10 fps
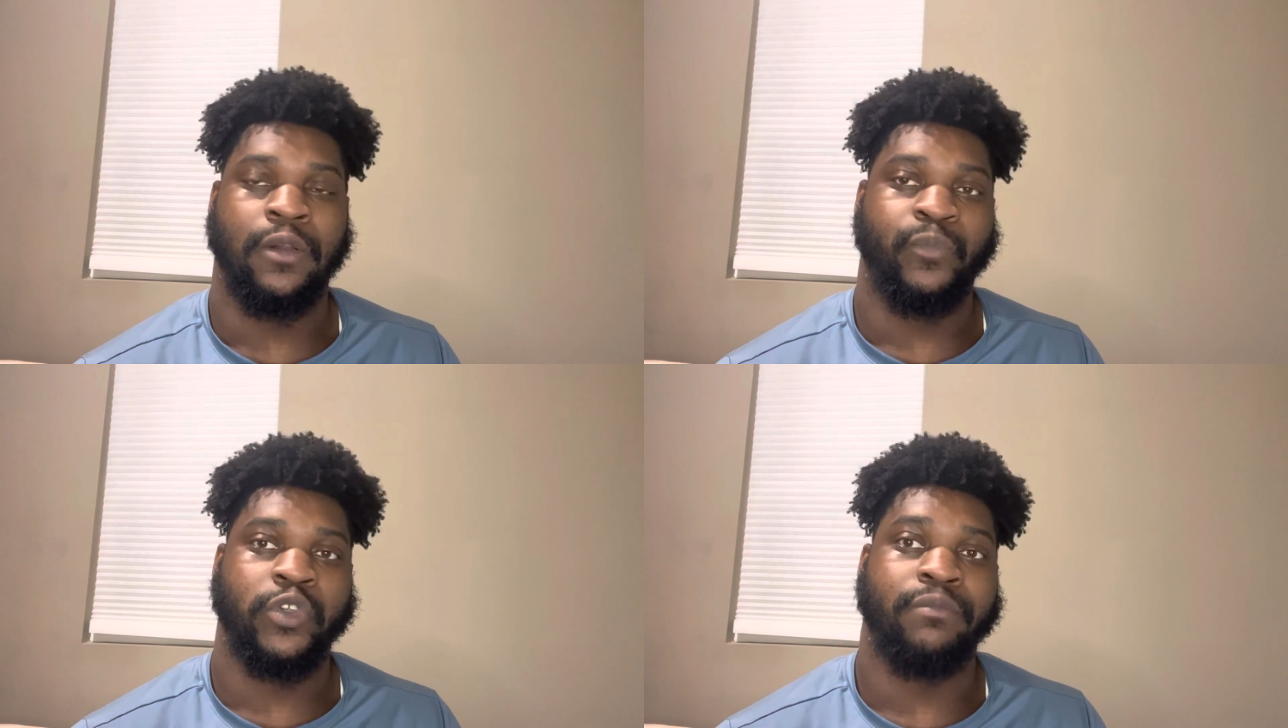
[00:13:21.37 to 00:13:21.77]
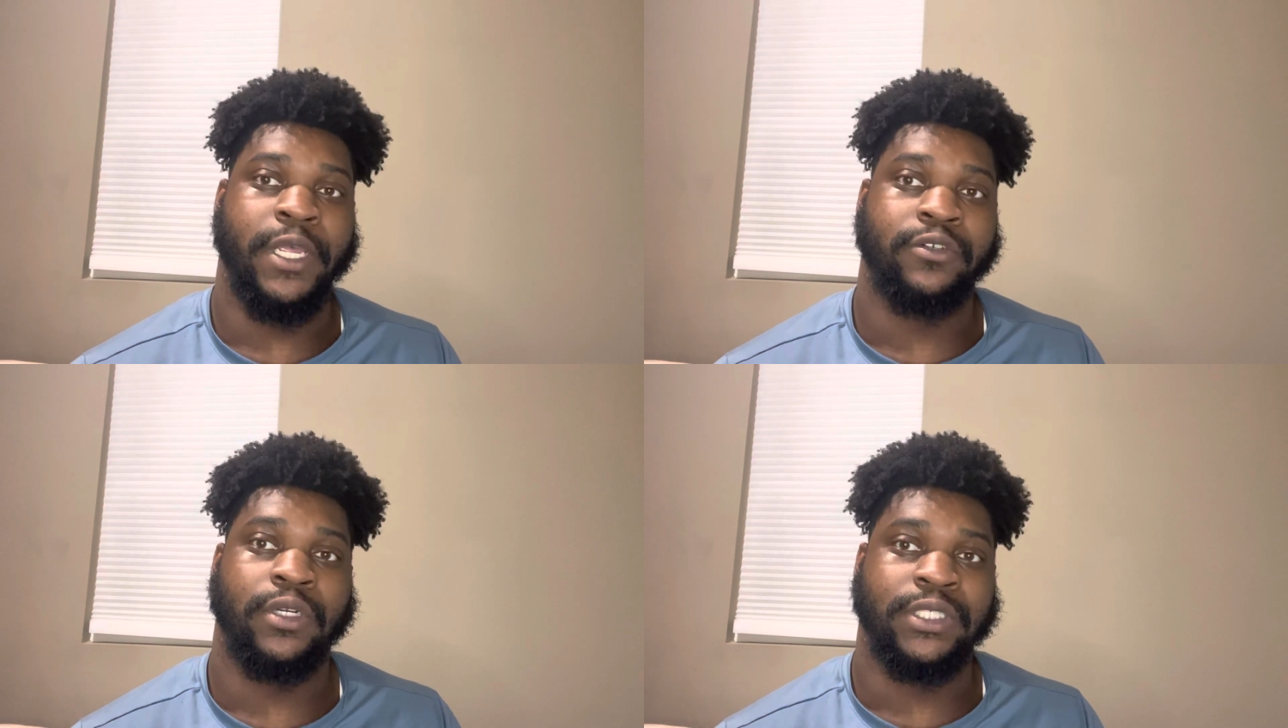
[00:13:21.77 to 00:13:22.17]
So
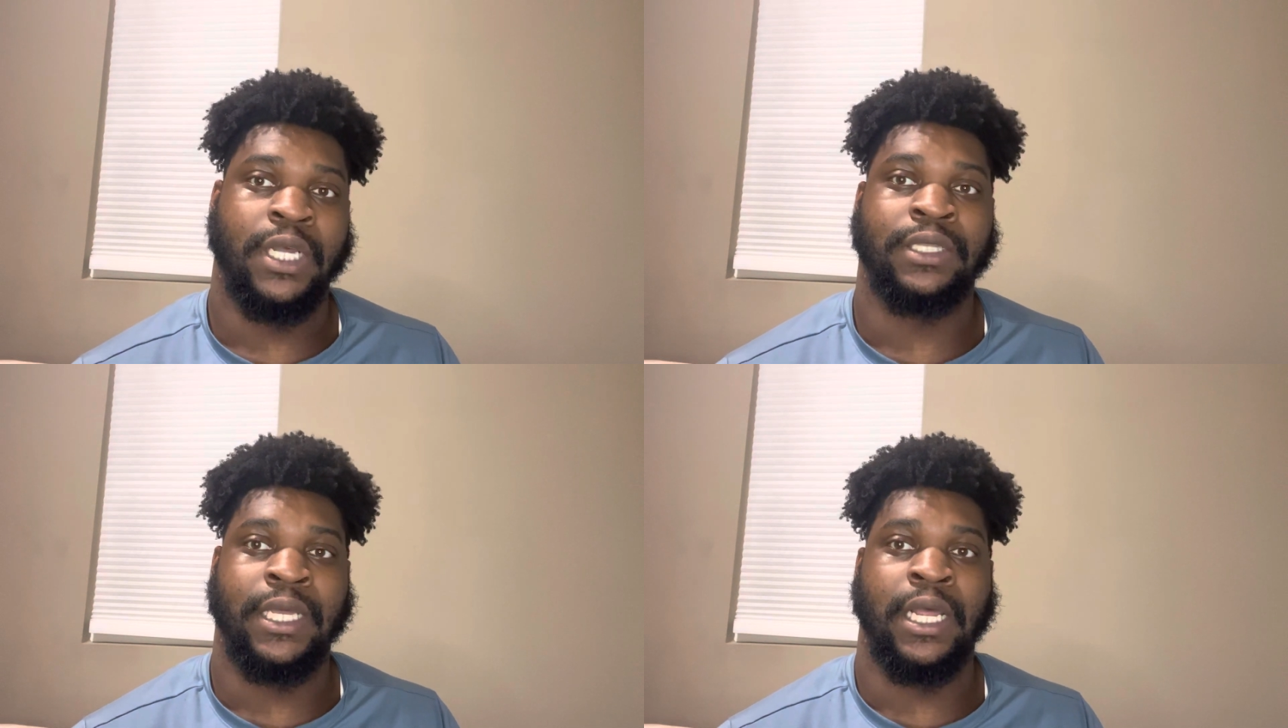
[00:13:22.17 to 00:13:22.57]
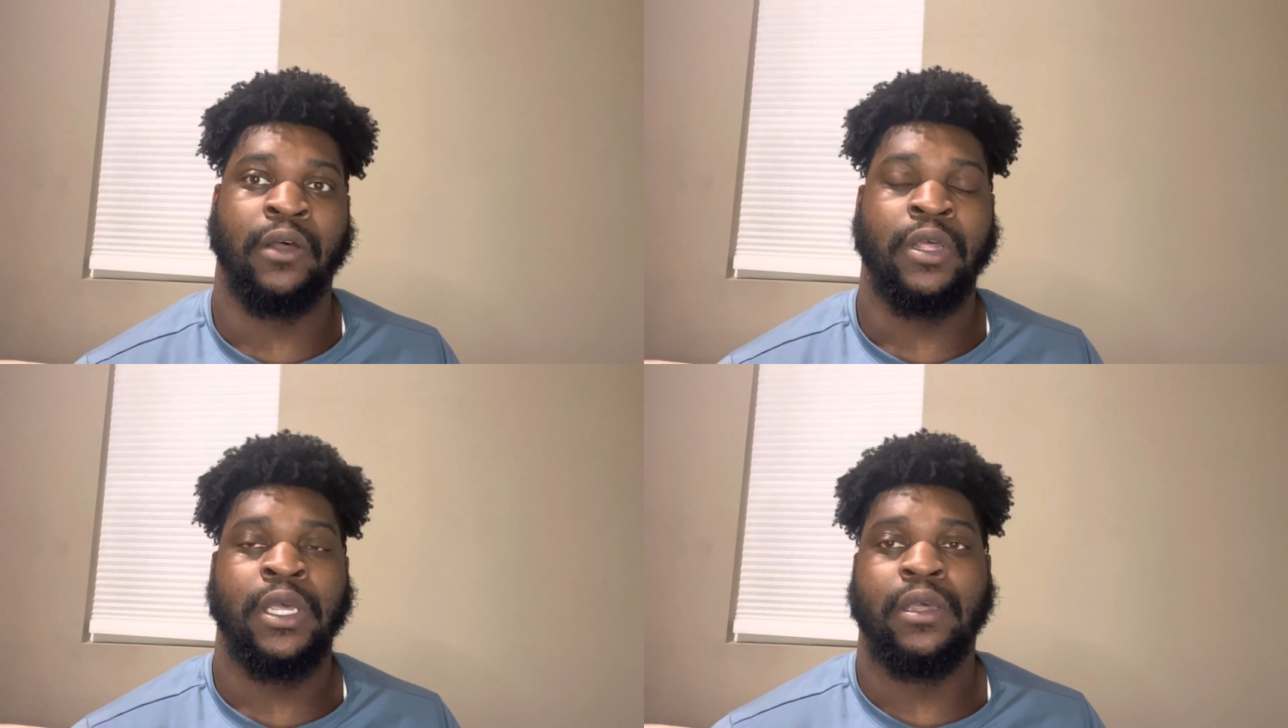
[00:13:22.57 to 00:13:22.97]
make sure to check that
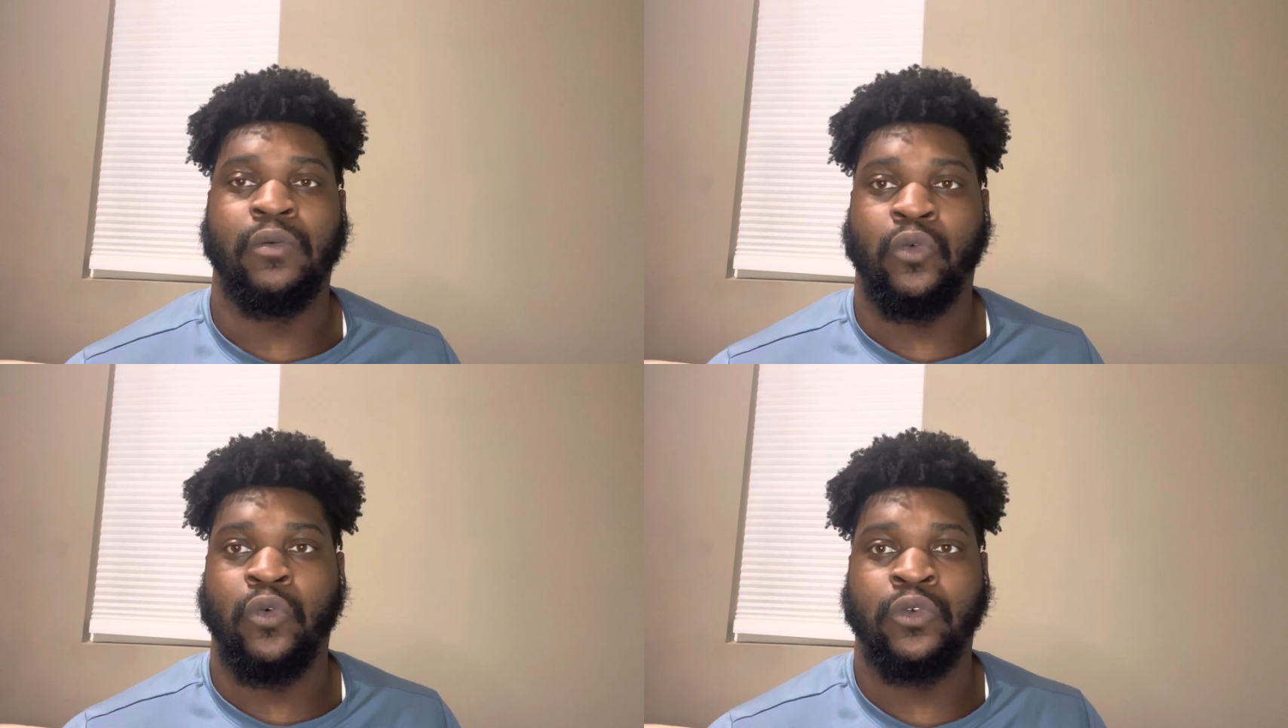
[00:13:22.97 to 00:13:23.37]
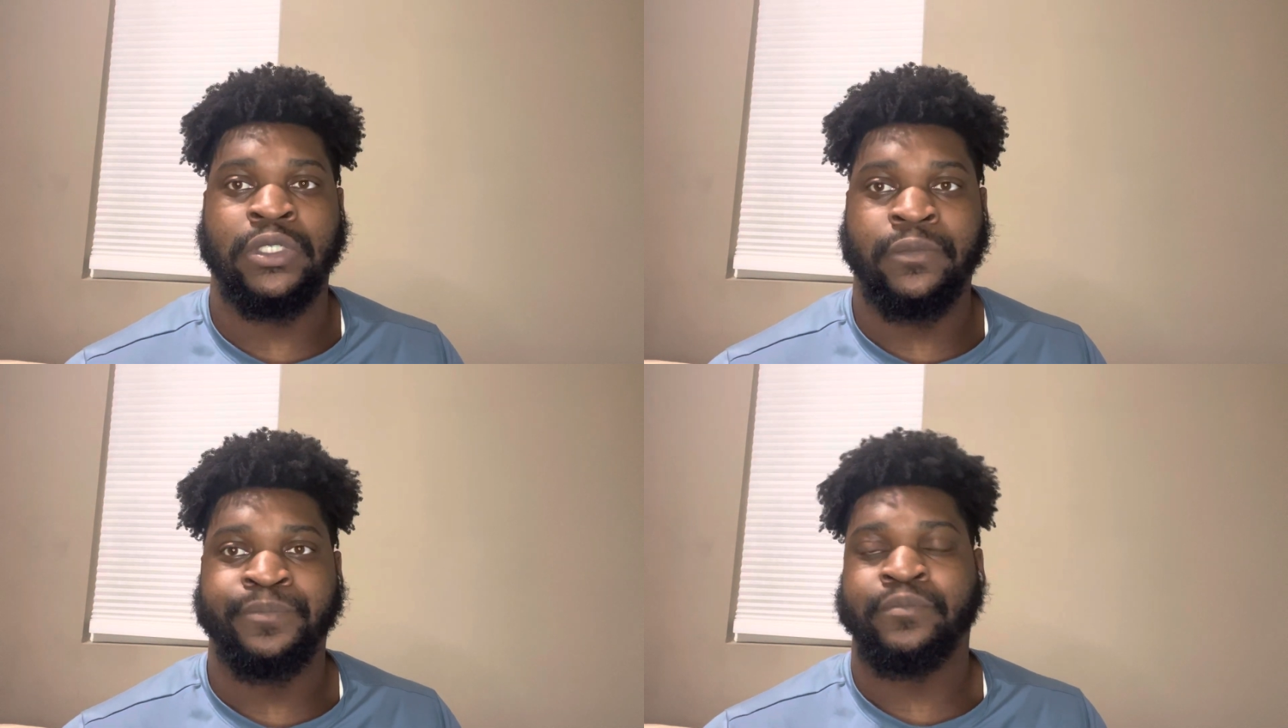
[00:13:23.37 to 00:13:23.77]
out. And of course,